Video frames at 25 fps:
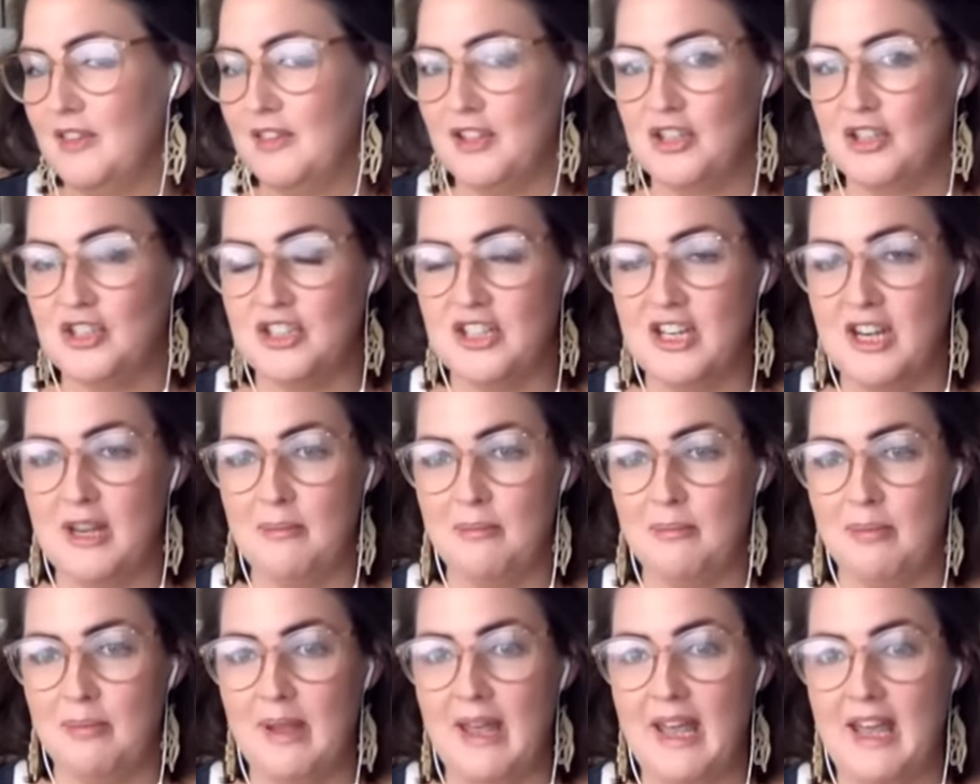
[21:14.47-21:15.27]
the
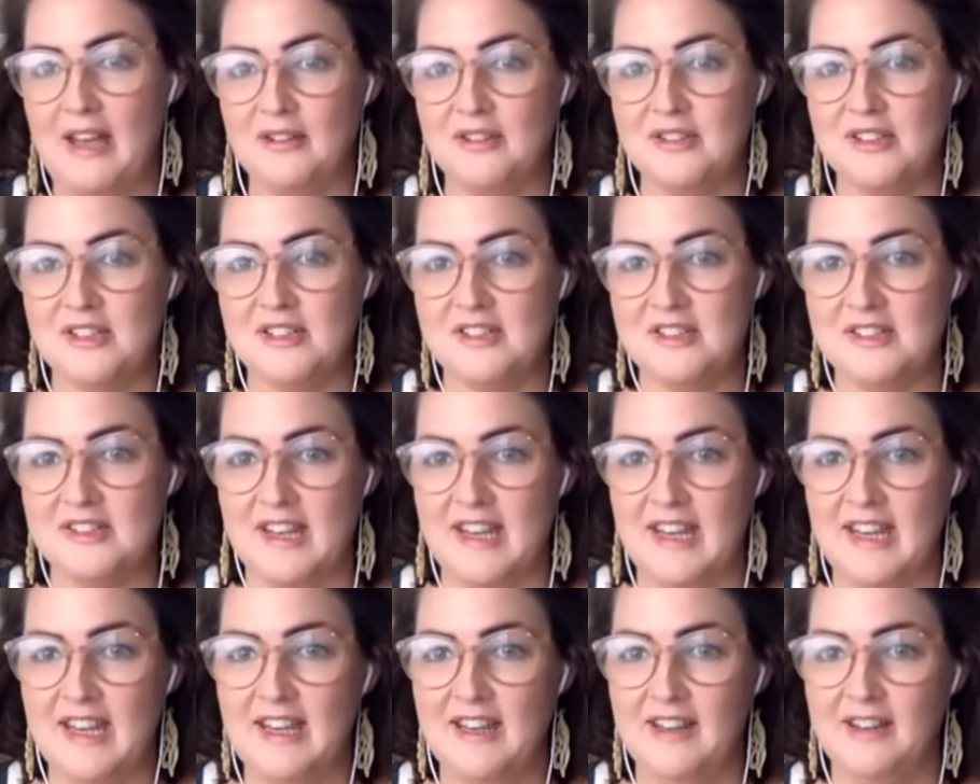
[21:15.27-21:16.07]
ship out at
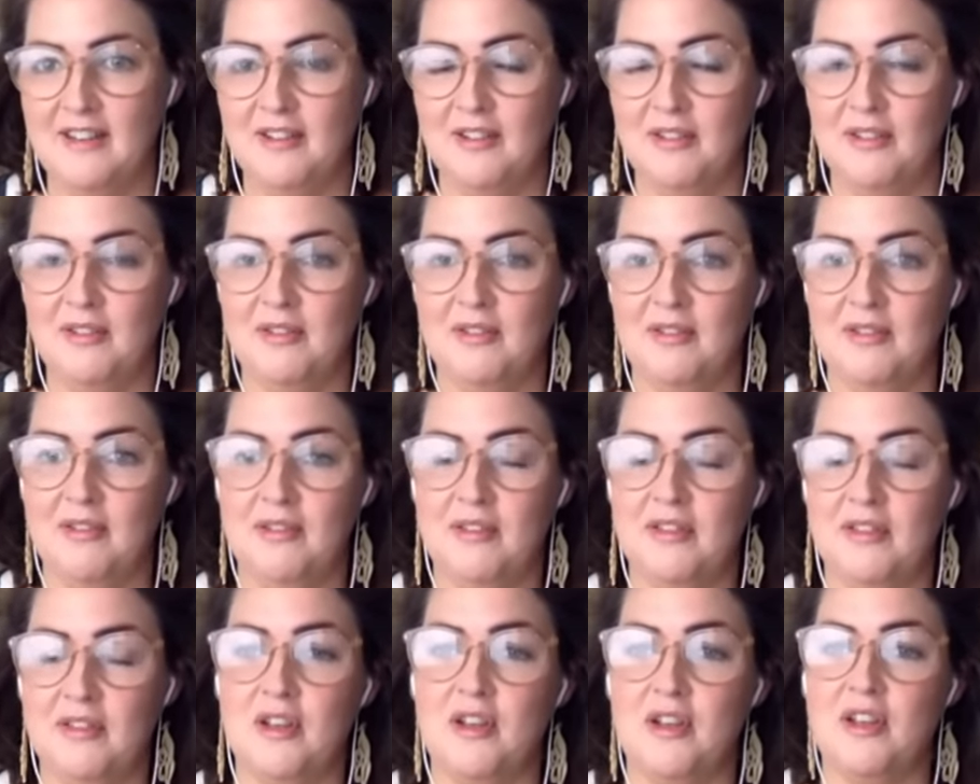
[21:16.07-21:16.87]
sea,
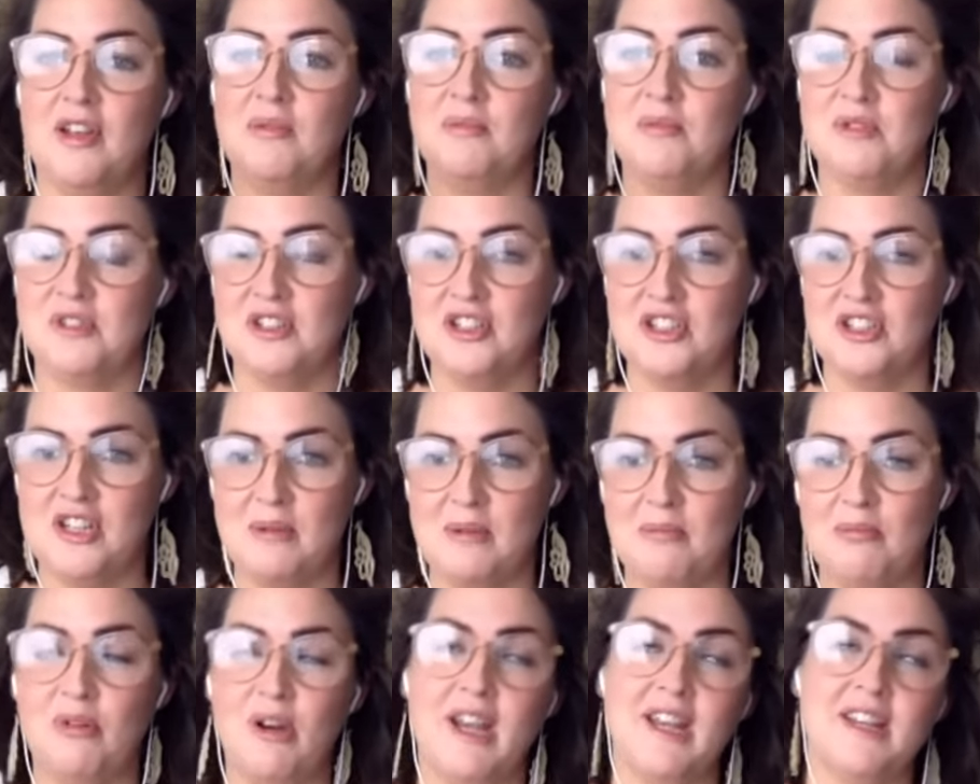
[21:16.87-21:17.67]
that was a
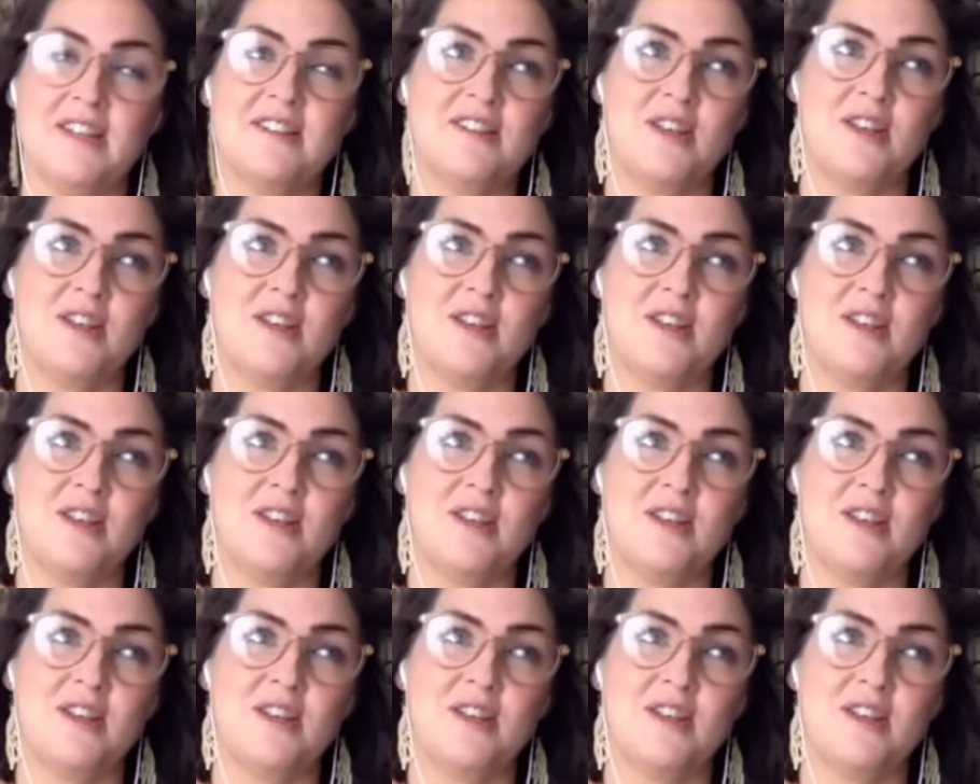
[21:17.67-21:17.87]
shipwreck.